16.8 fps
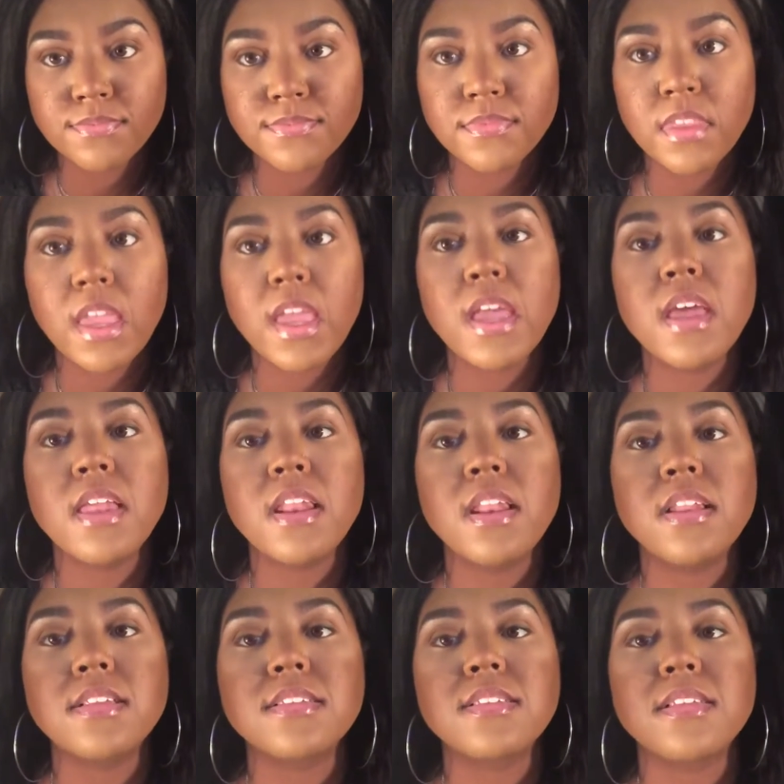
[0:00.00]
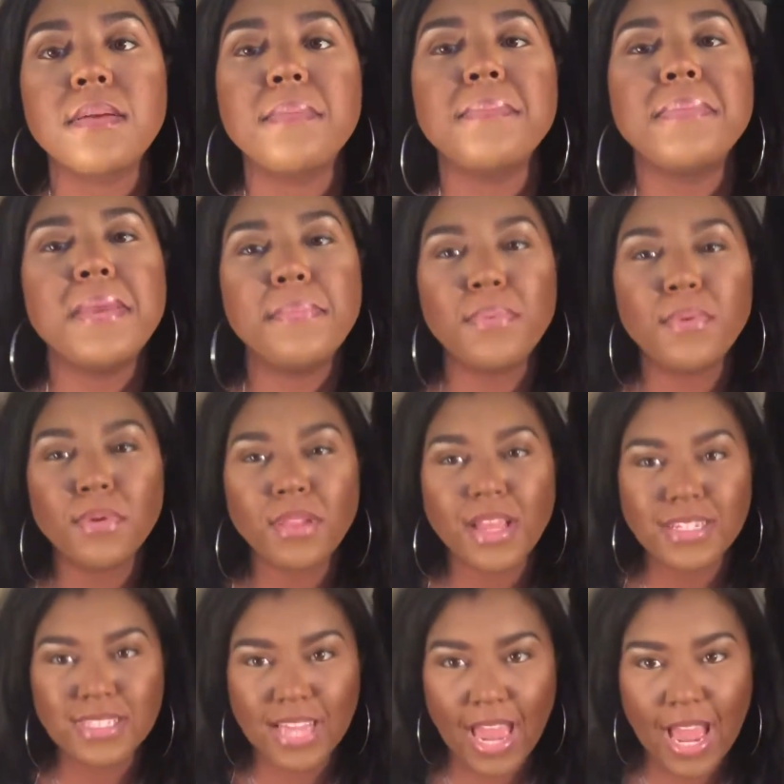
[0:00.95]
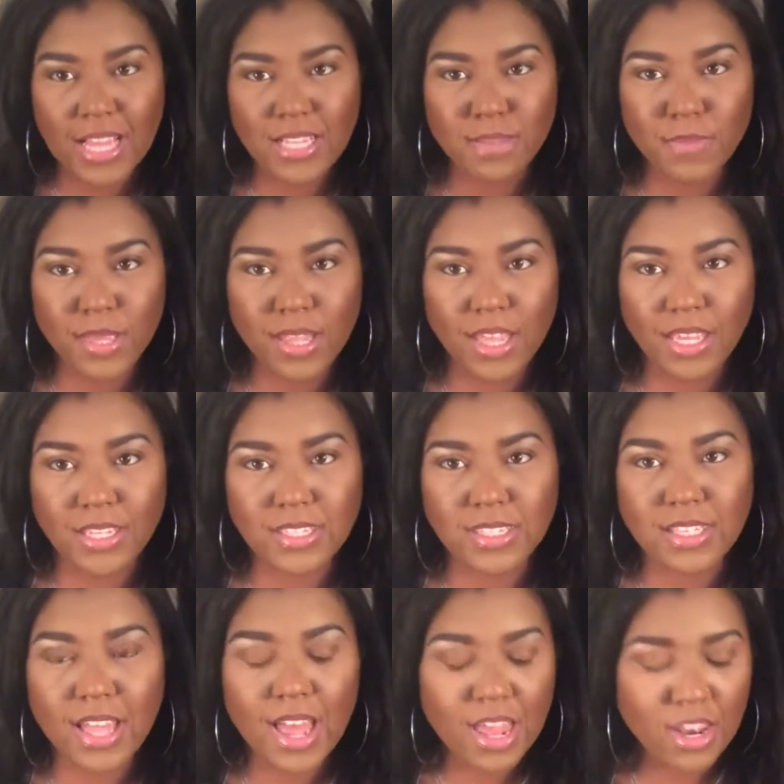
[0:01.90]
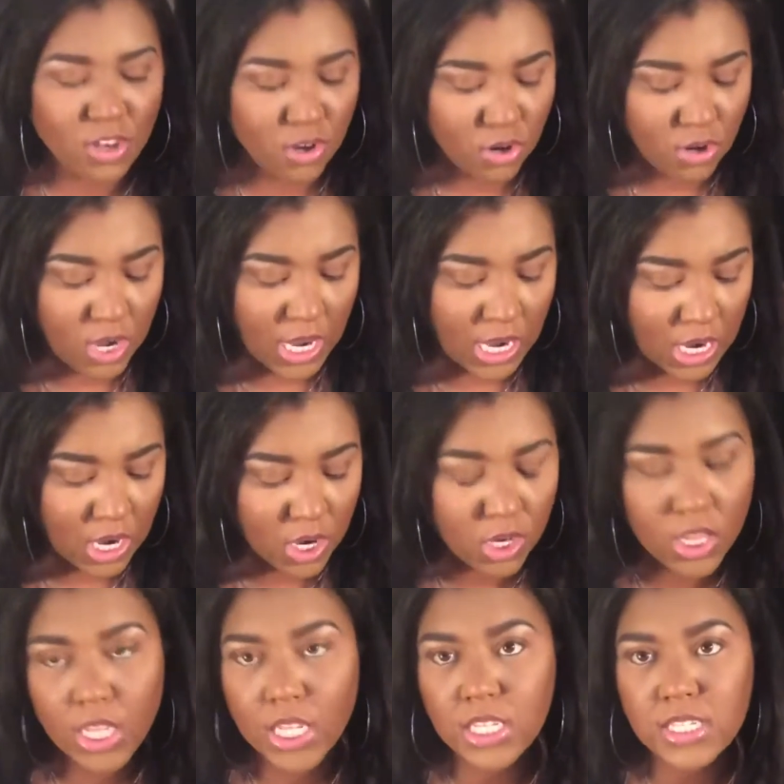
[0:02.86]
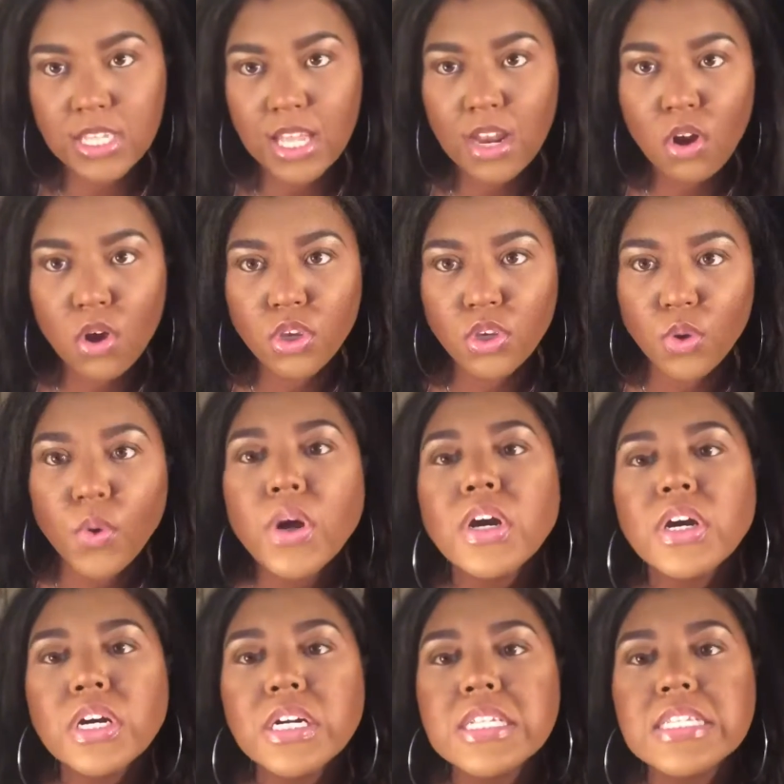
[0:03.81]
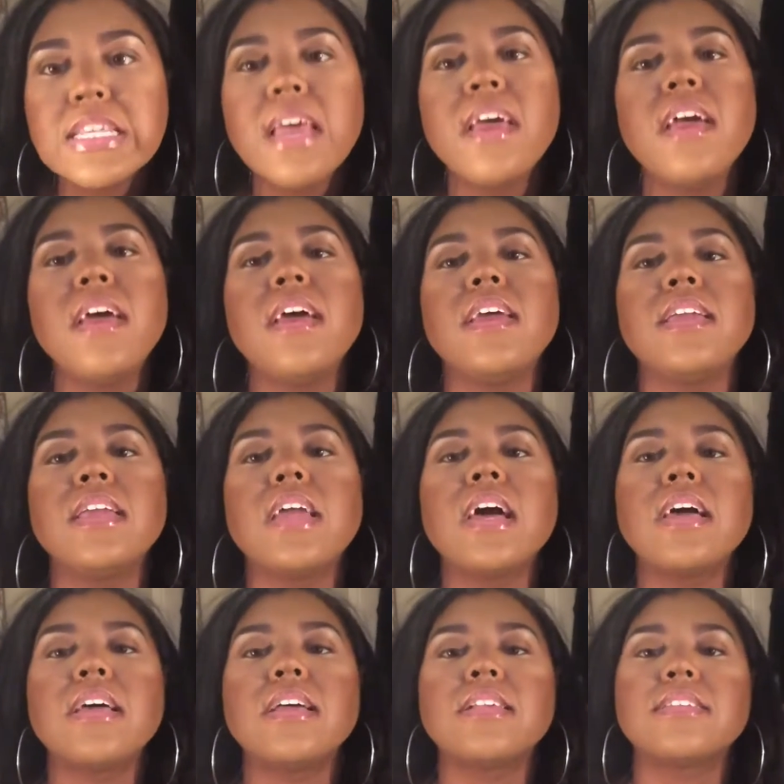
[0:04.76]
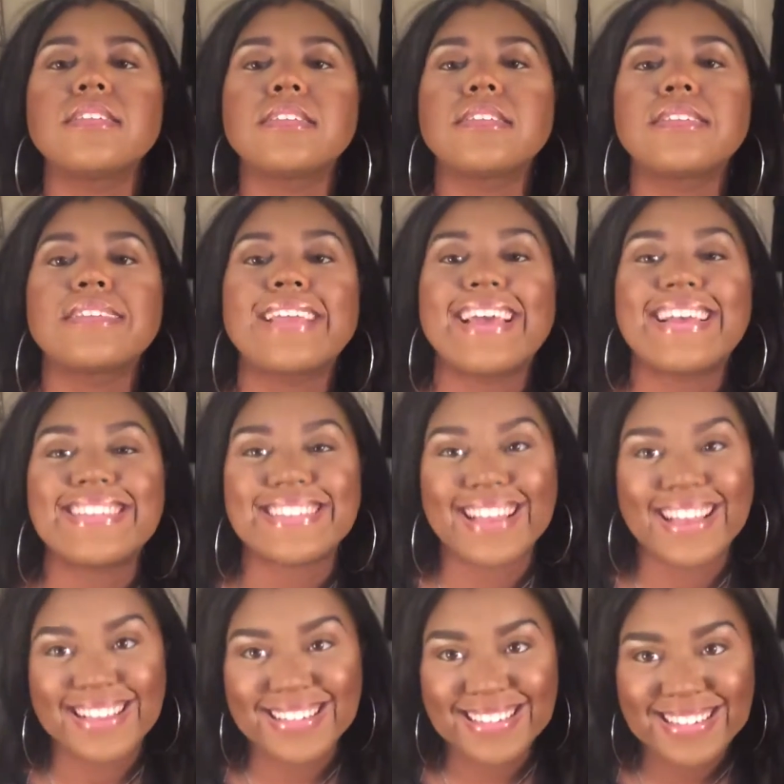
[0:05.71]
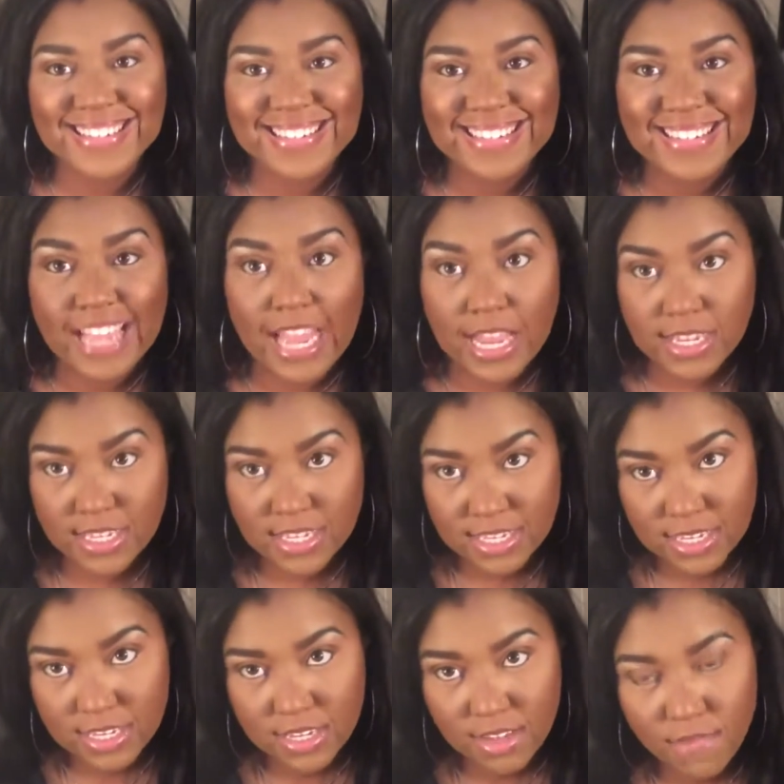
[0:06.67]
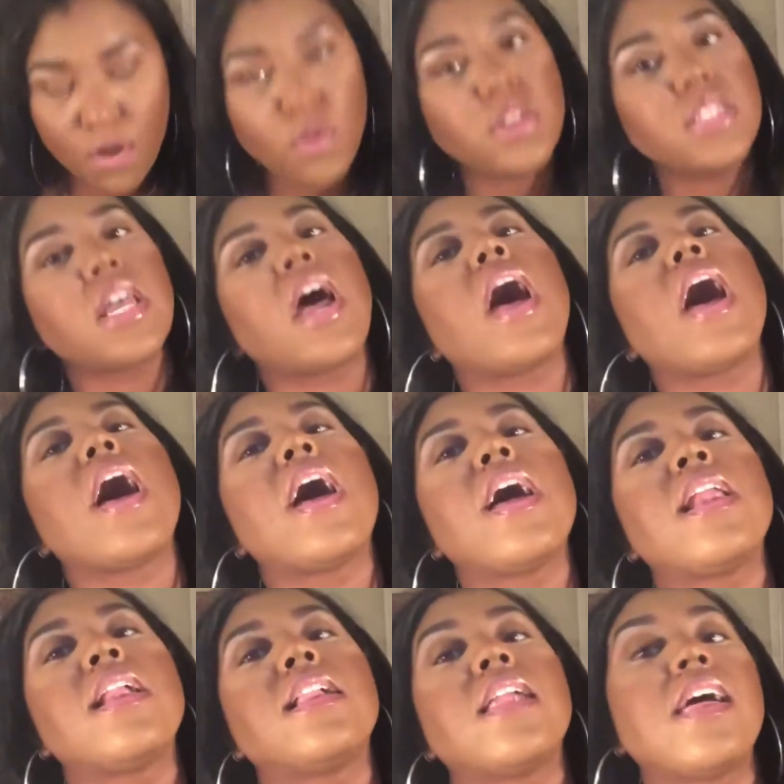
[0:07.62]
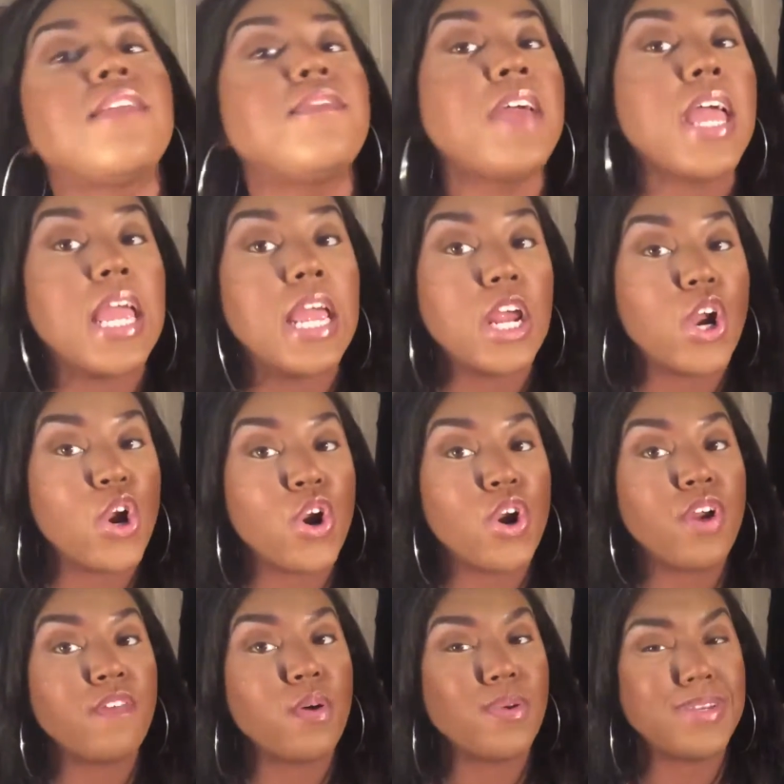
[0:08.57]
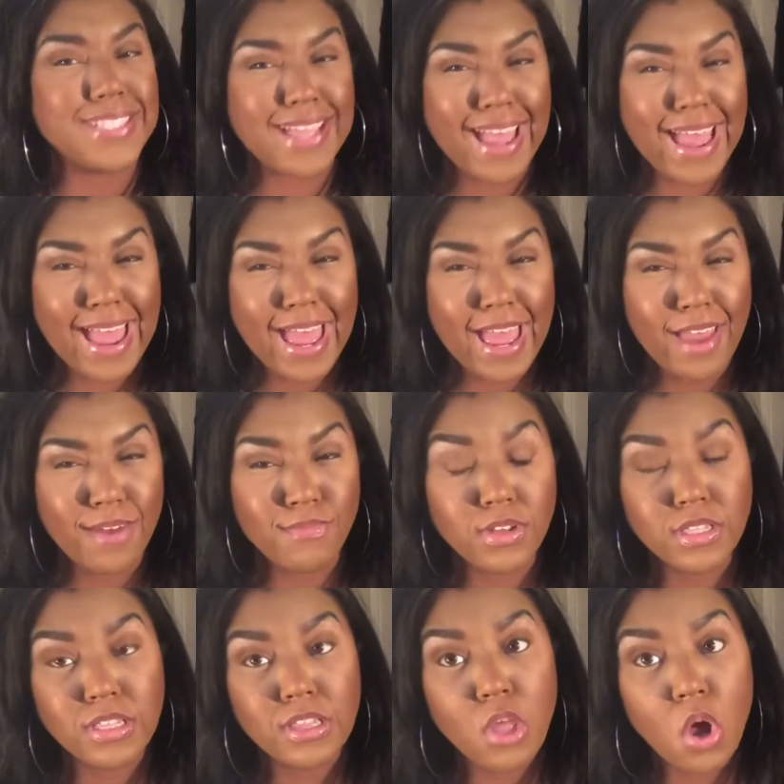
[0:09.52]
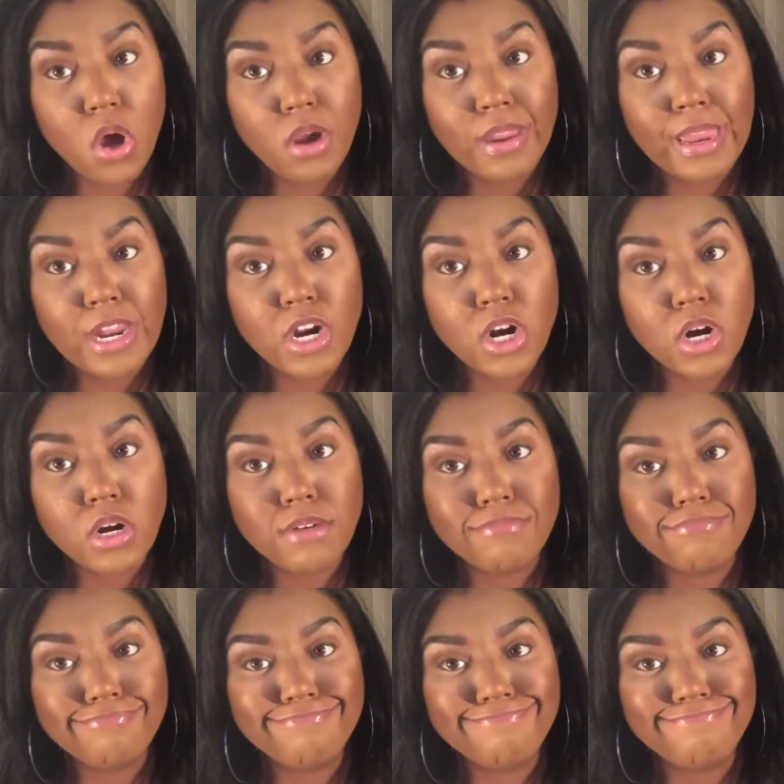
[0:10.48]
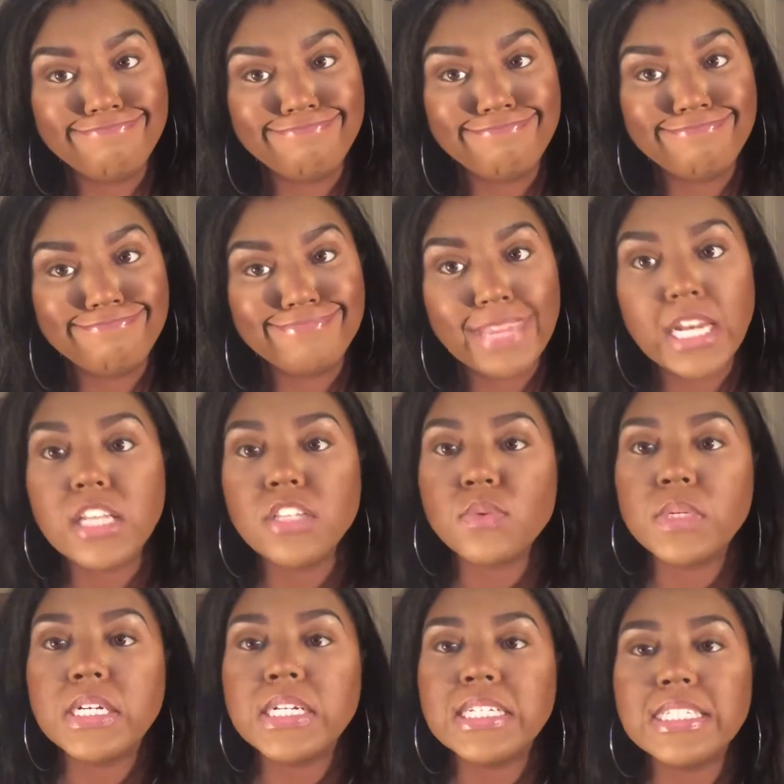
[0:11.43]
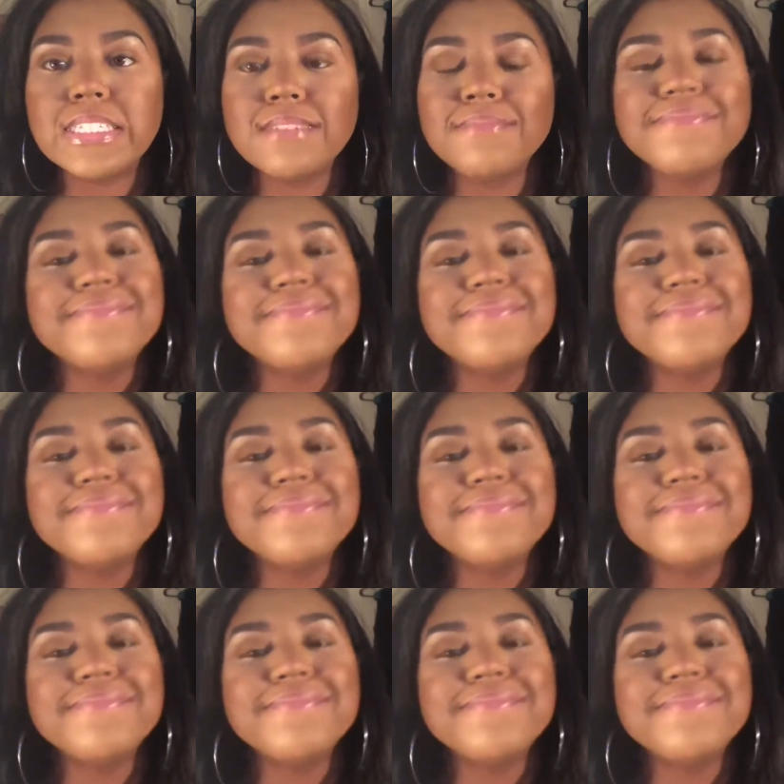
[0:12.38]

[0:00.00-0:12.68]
And some people like to ask me, like, is that your hair? Like, is that all yours? Yes, yes, yes, yes. I've always had a lot of hair. I've always had really long hair. It is what it is.